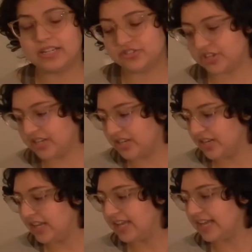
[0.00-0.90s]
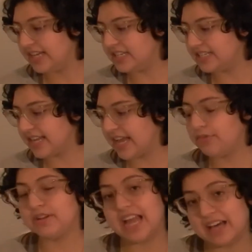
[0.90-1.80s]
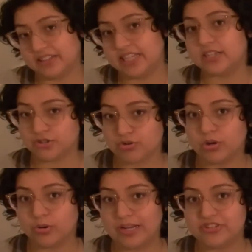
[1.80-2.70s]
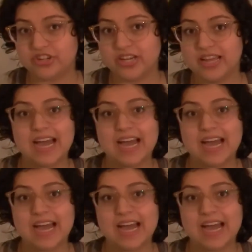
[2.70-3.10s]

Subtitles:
question is a reality control question,